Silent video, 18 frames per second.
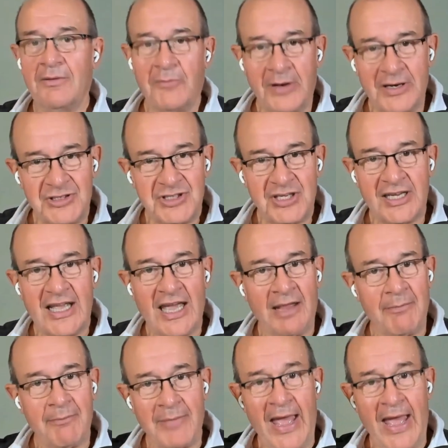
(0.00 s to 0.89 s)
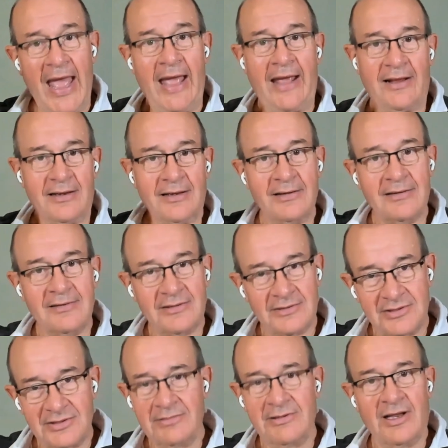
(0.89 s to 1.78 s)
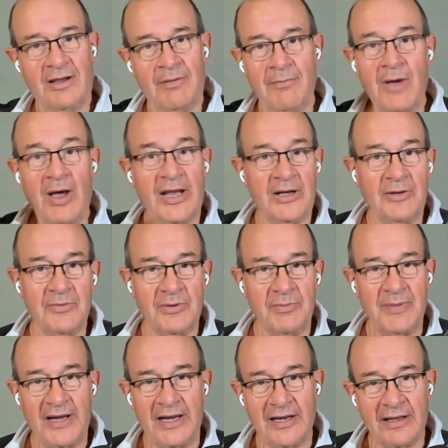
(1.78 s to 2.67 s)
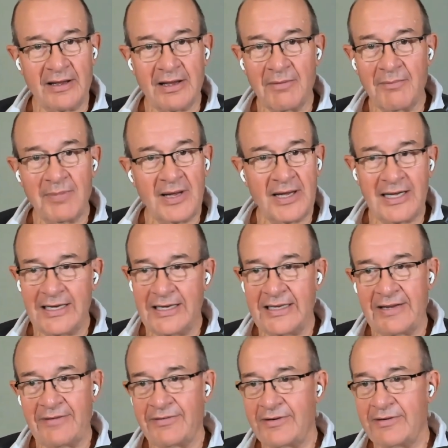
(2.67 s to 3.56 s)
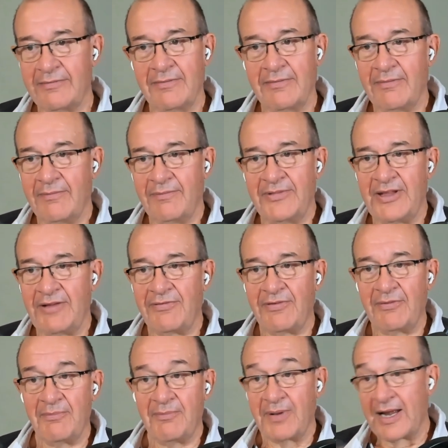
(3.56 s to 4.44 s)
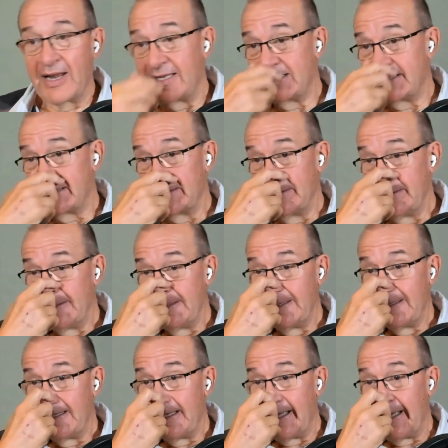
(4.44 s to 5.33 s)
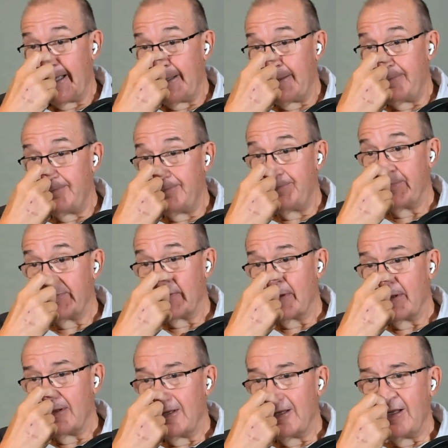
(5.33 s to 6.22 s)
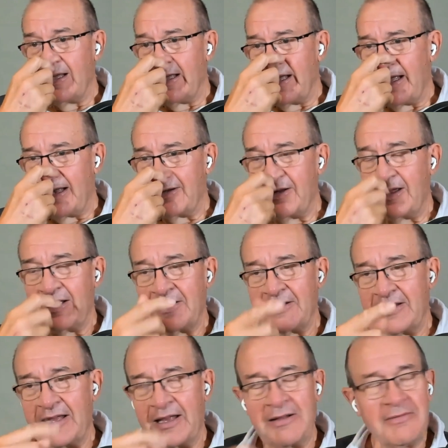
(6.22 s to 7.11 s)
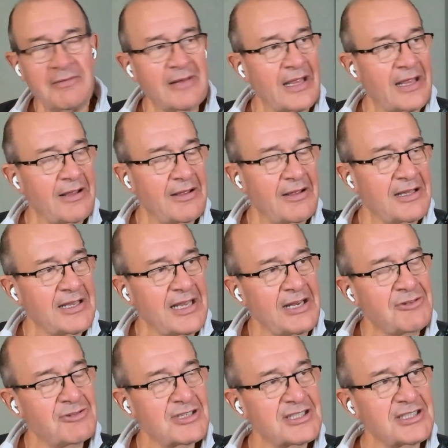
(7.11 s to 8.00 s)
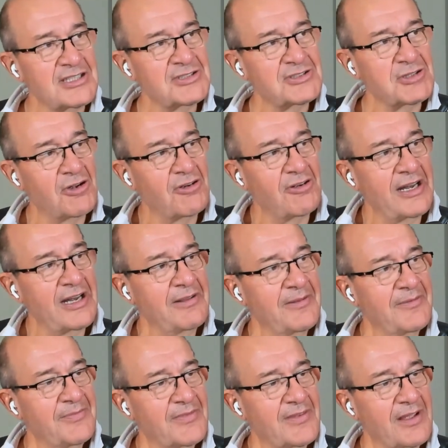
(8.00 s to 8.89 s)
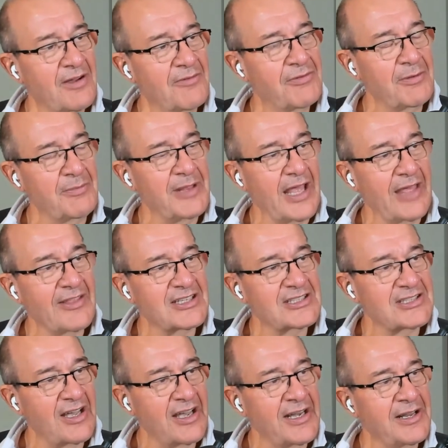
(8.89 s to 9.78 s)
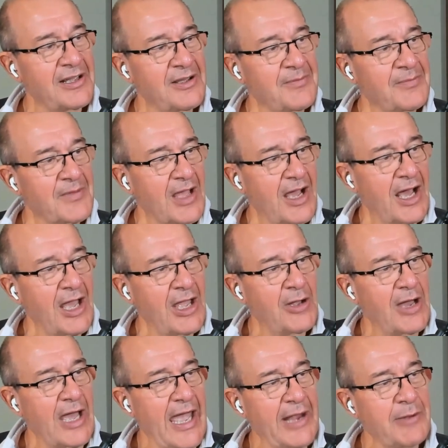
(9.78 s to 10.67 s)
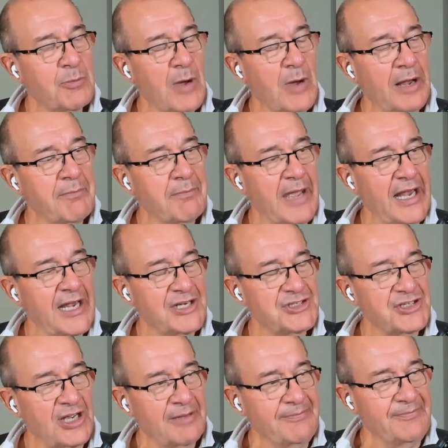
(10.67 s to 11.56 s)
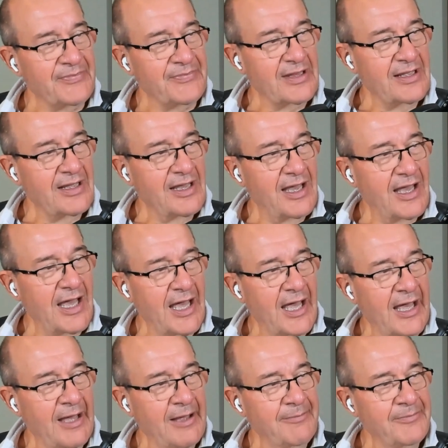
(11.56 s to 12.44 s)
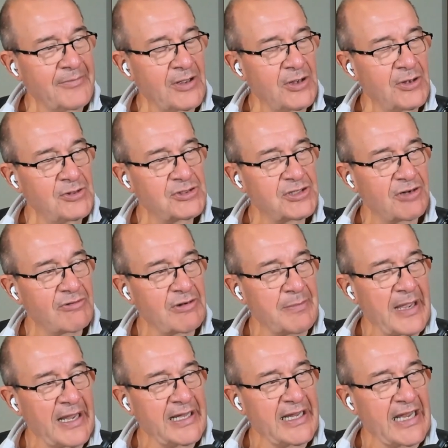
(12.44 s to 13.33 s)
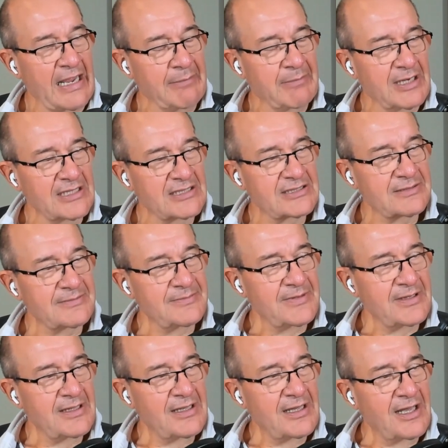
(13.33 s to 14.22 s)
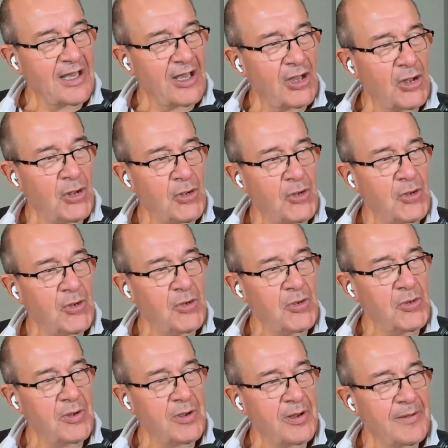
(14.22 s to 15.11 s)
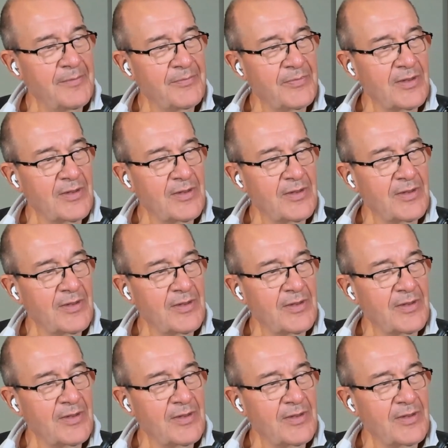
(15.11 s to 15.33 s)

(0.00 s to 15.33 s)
when she came back, yeah. her mind would be in a completely different, different place. Um, and an interesting story from the other side. I had one manager, um, who shall remain nameless, who